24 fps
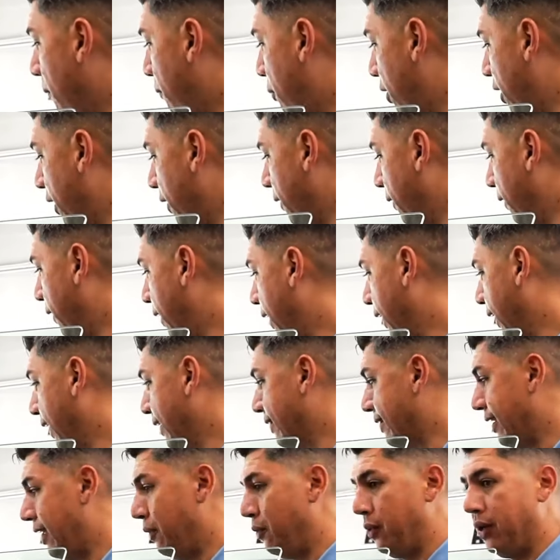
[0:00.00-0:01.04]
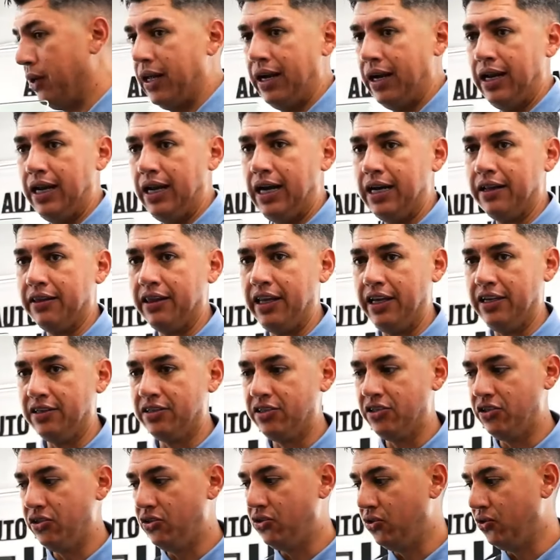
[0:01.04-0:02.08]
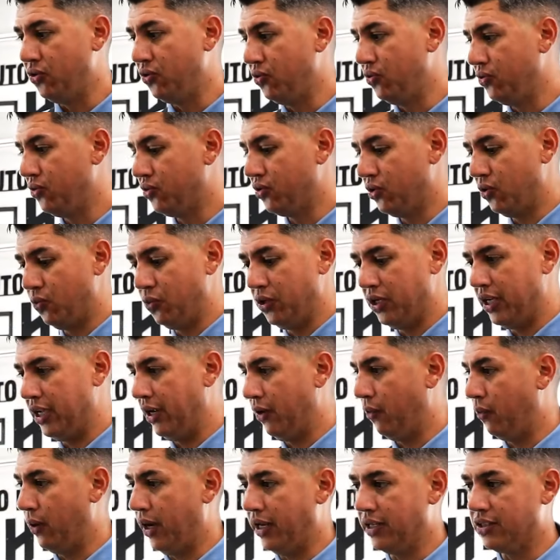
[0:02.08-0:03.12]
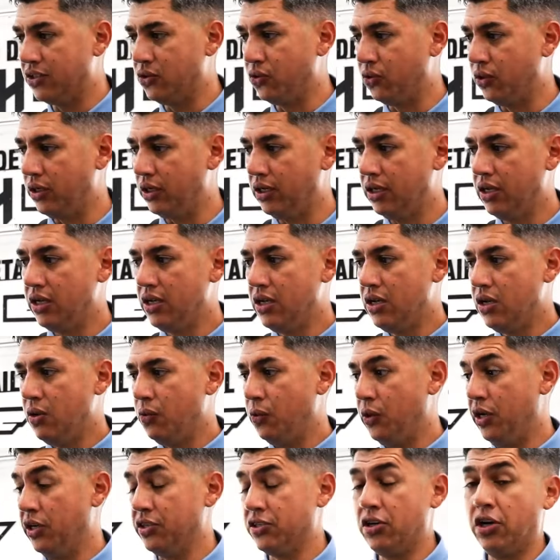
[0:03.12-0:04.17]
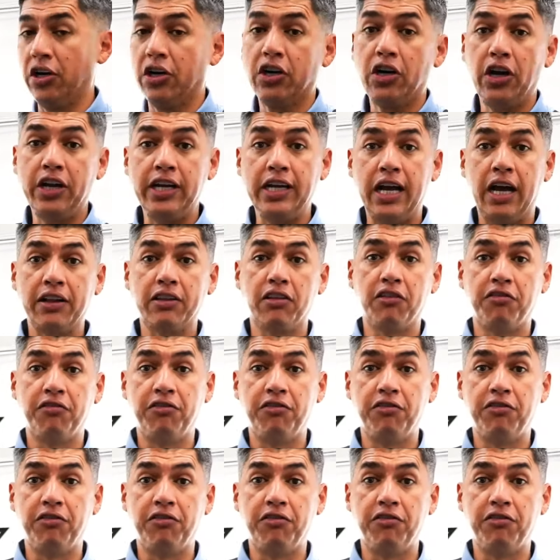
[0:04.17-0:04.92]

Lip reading: But like I said, we got a lot of things to do, so we'll get right to it. We're gonna start cutting out the